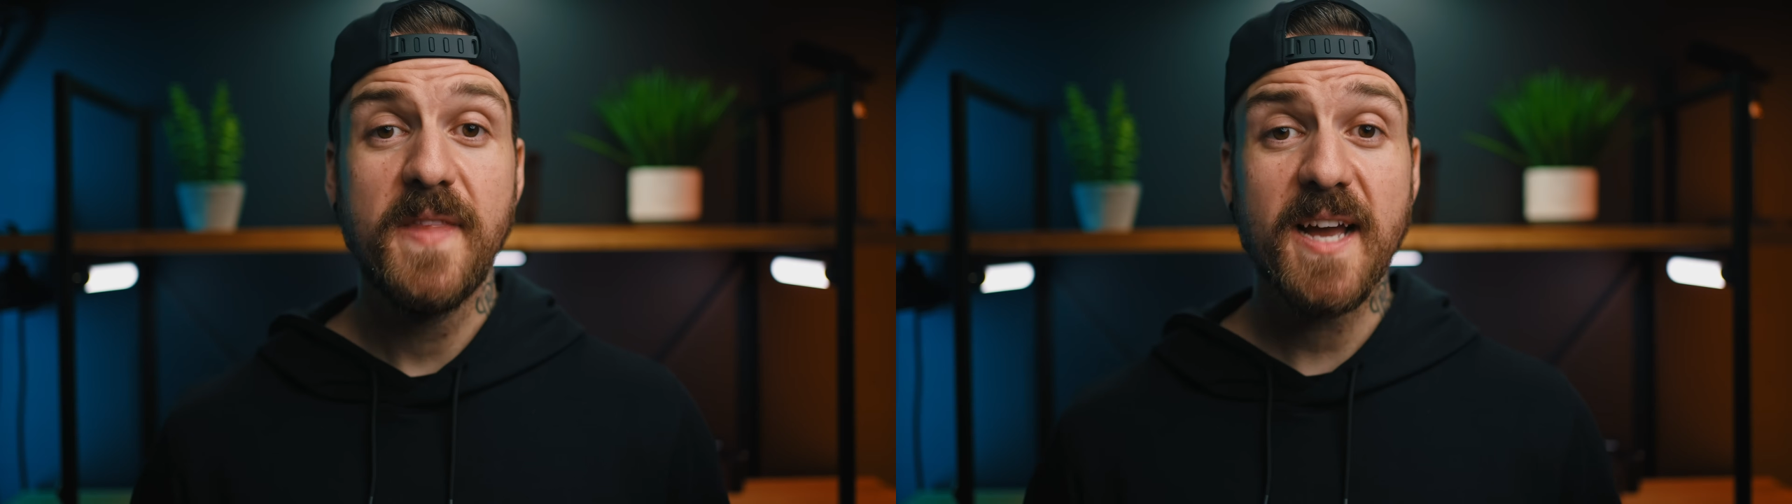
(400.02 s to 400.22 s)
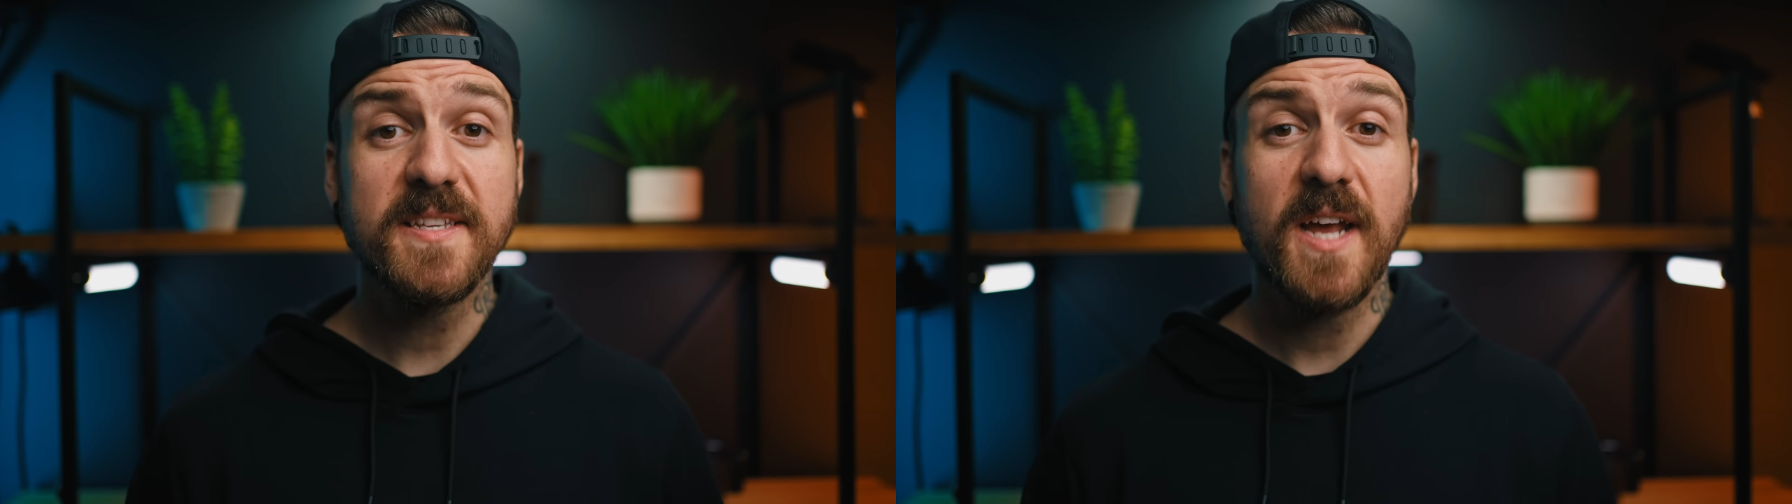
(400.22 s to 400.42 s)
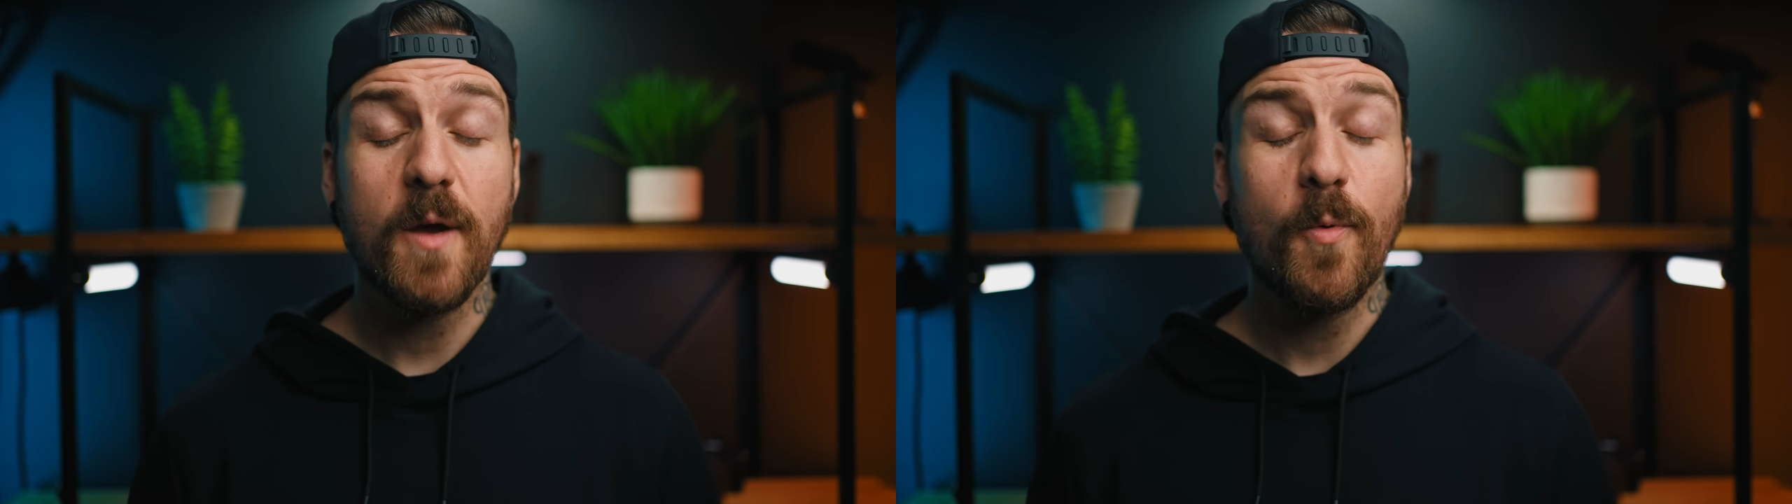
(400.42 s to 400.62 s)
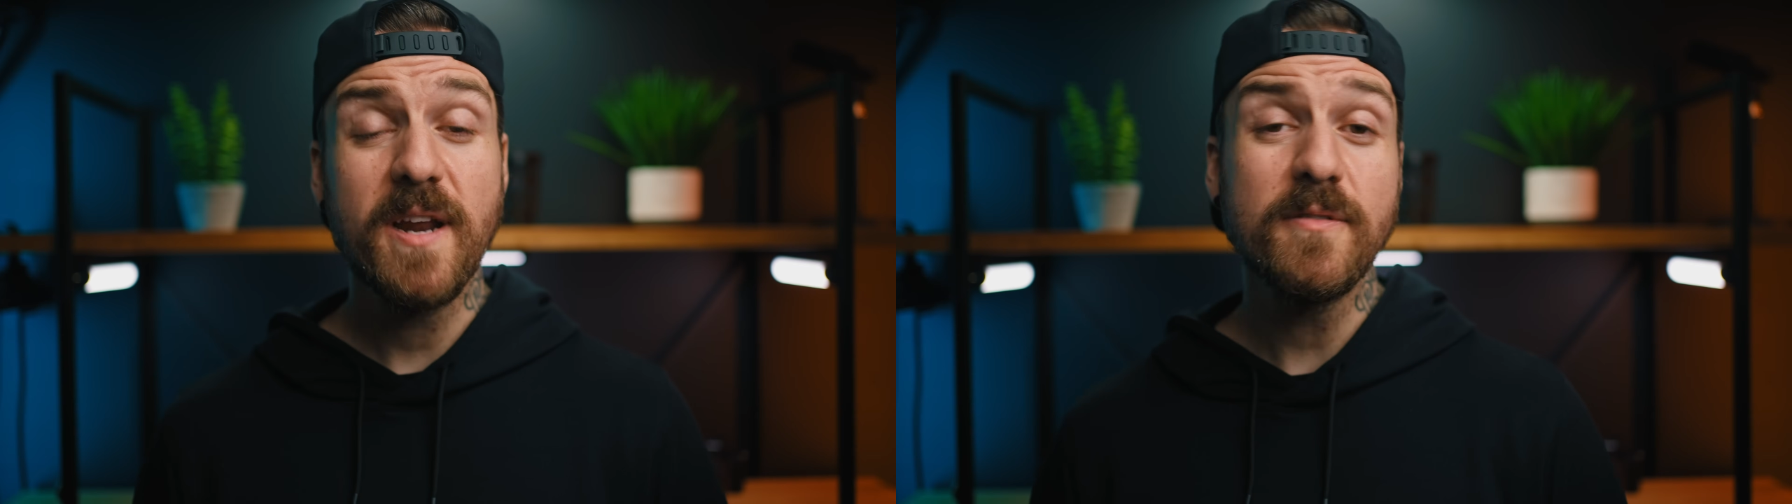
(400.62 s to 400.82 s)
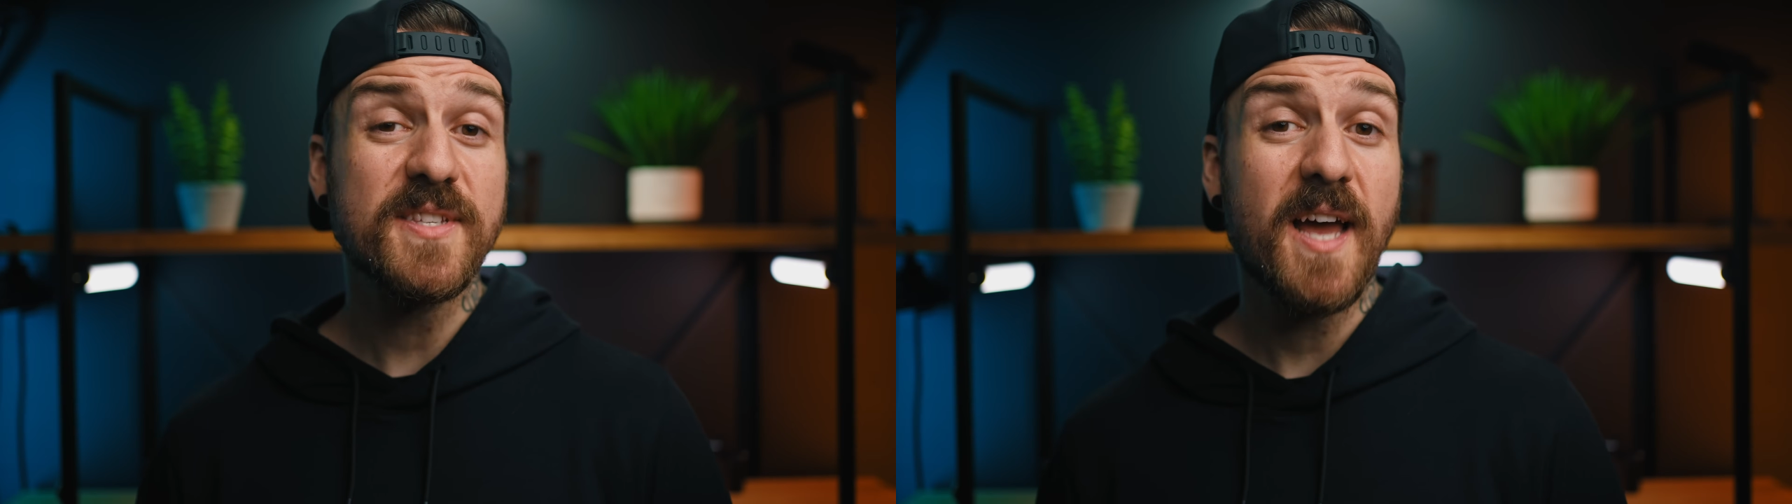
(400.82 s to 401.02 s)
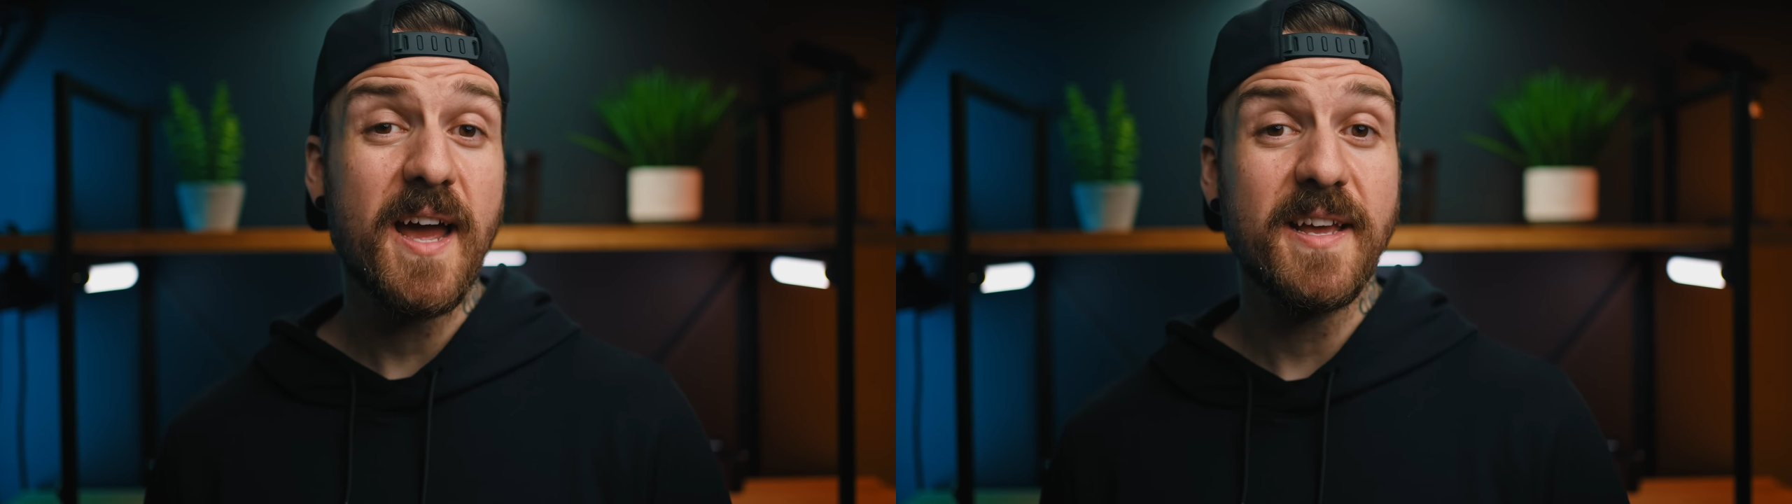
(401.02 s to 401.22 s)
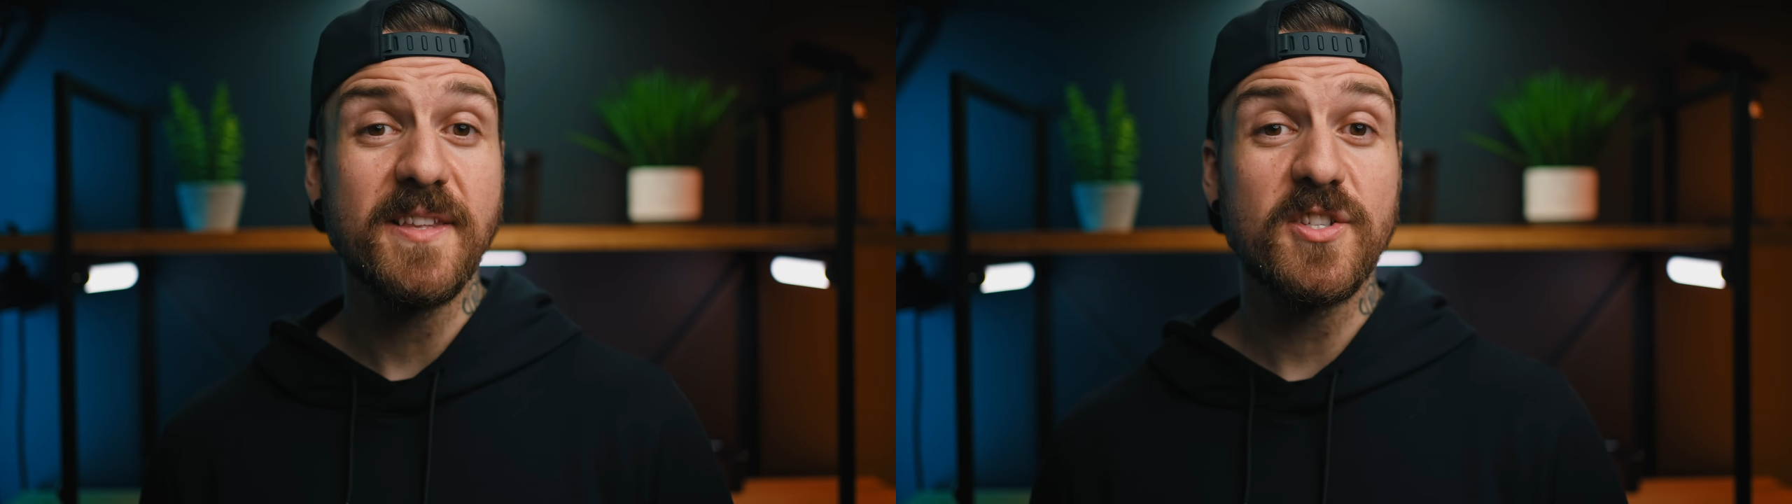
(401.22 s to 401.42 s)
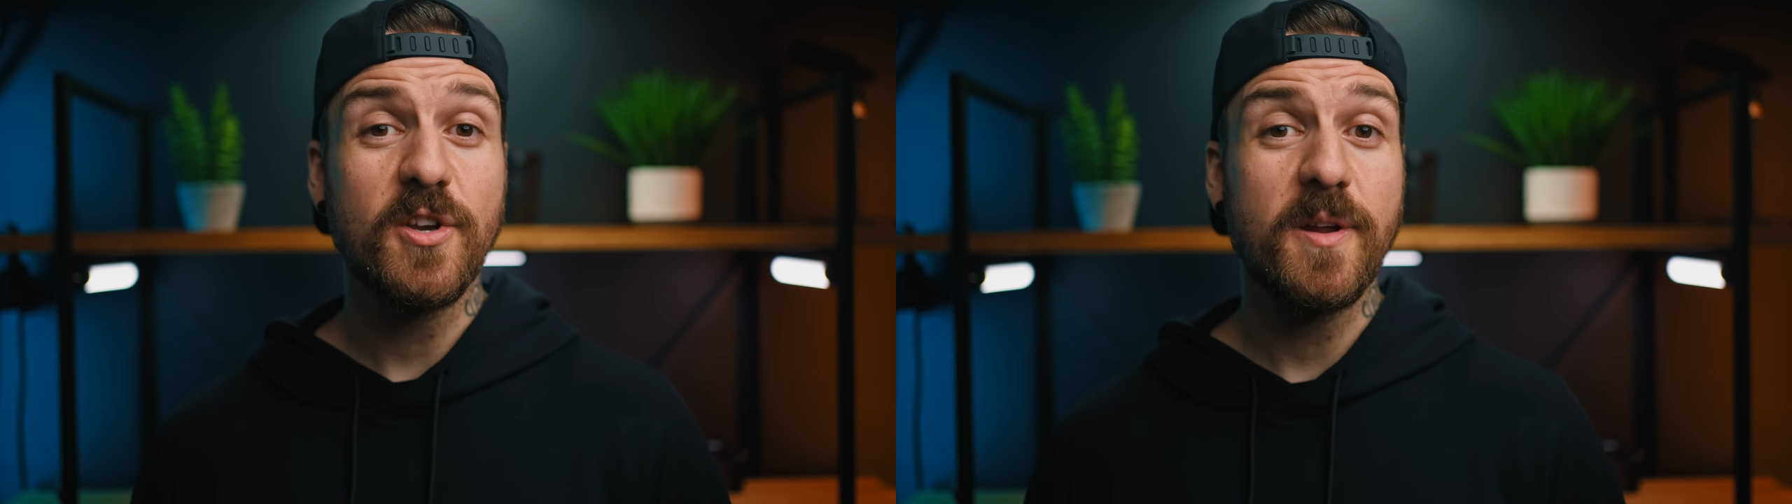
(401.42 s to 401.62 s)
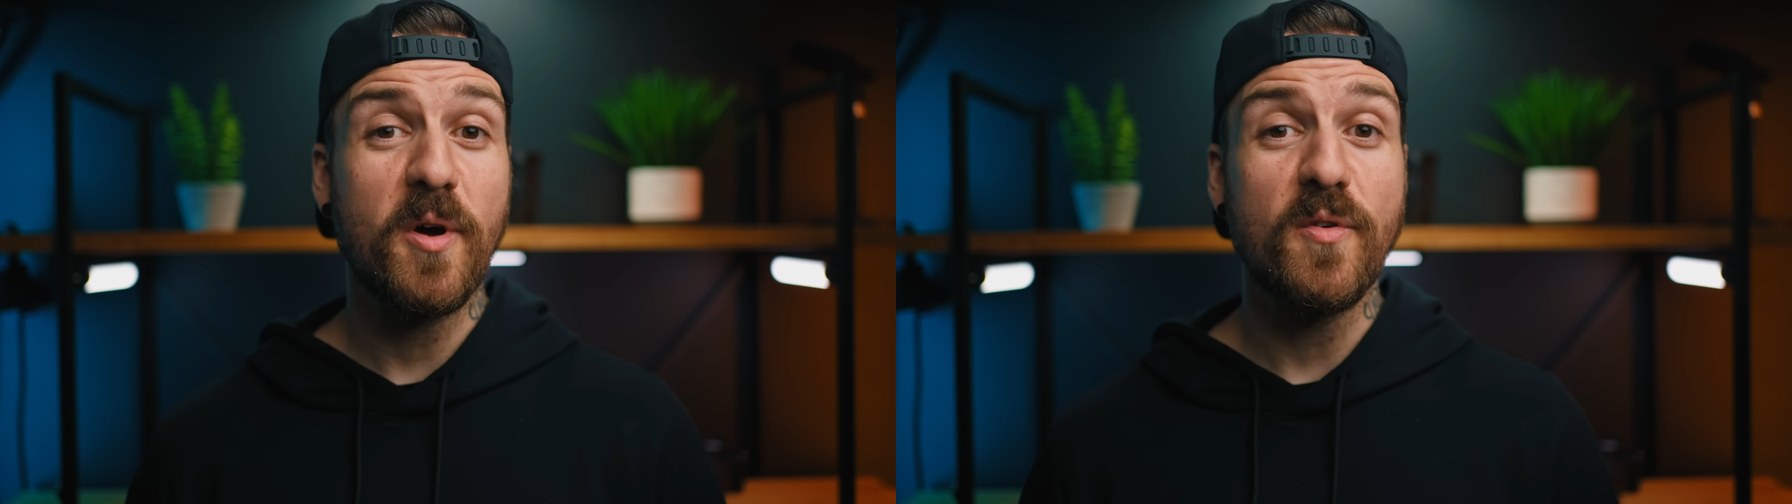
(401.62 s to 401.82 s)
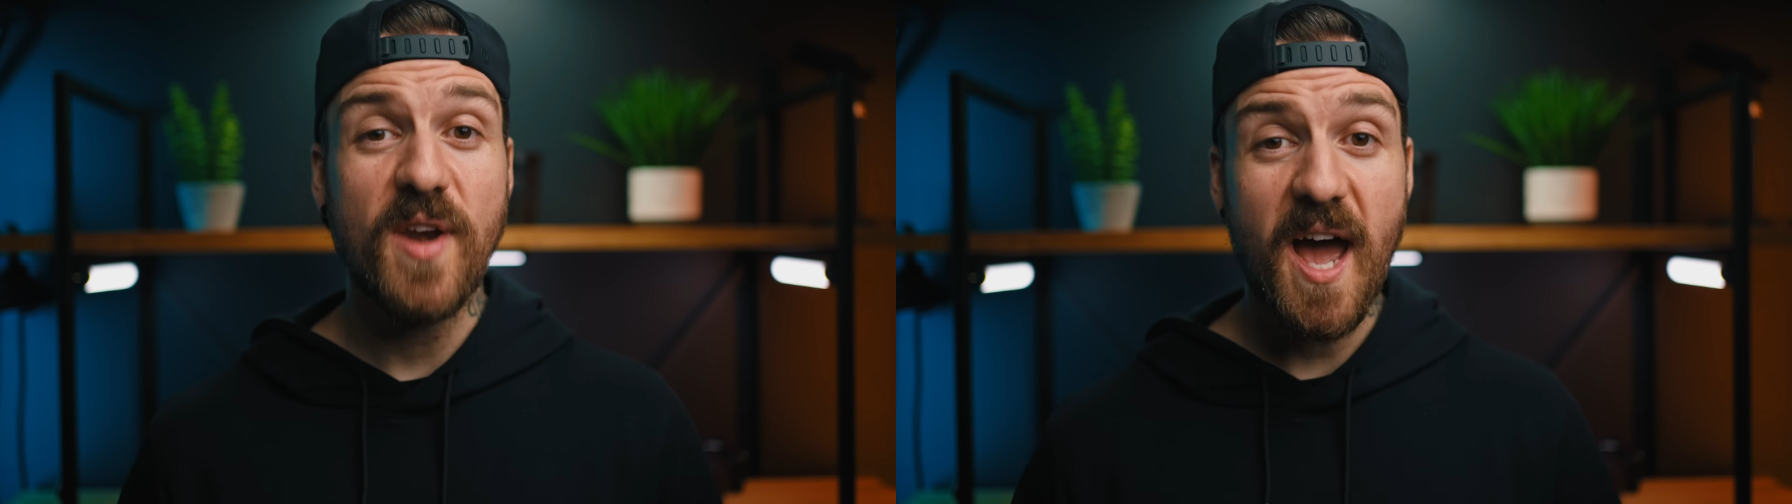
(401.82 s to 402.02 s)
Next, I went outside and stood
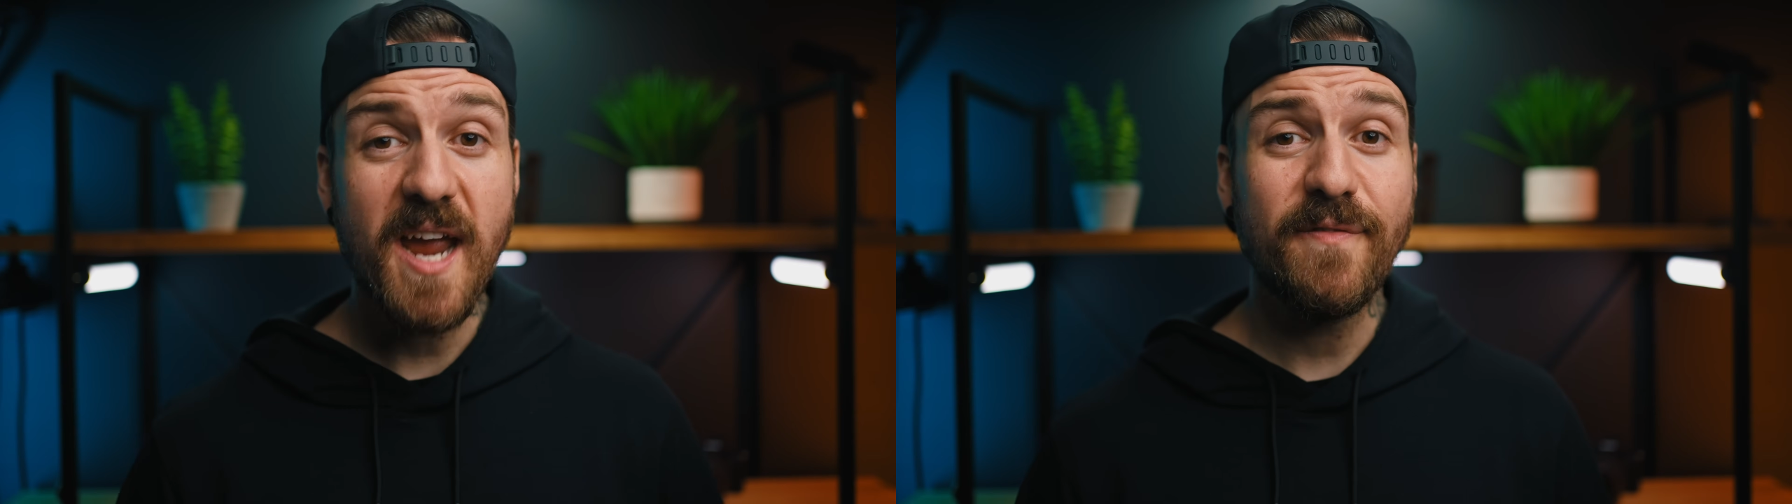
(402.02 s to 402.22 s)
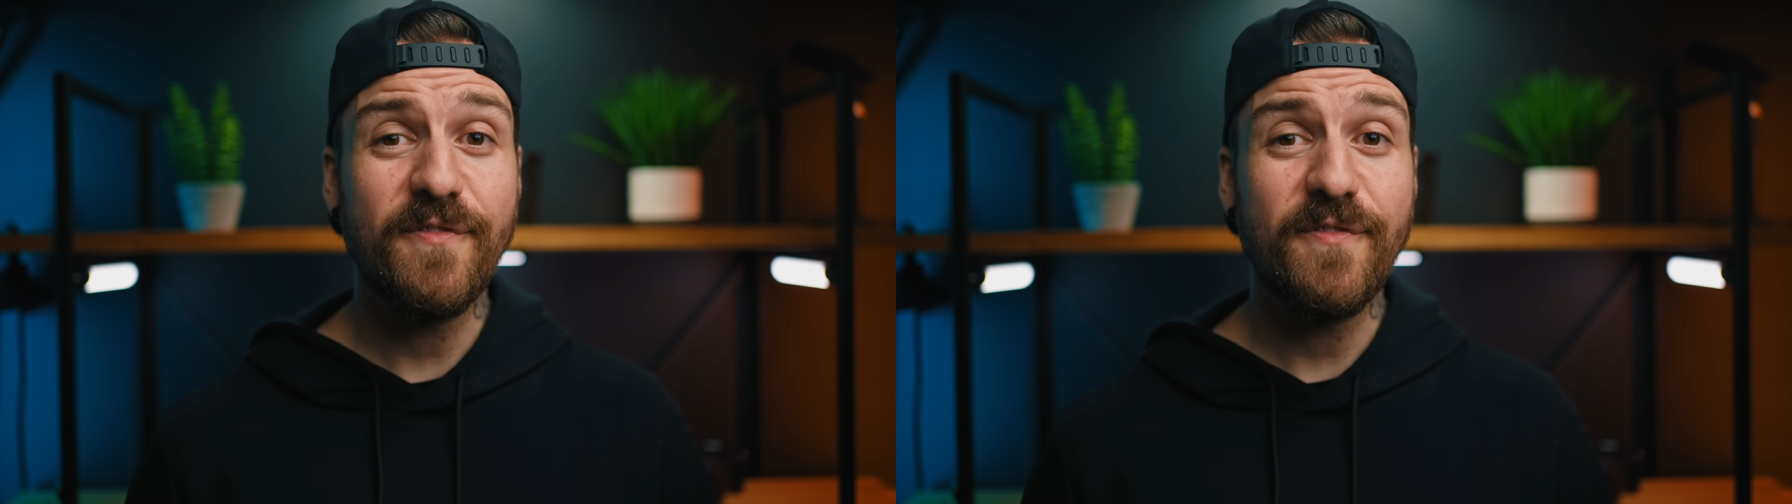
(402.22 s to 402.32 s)
about 9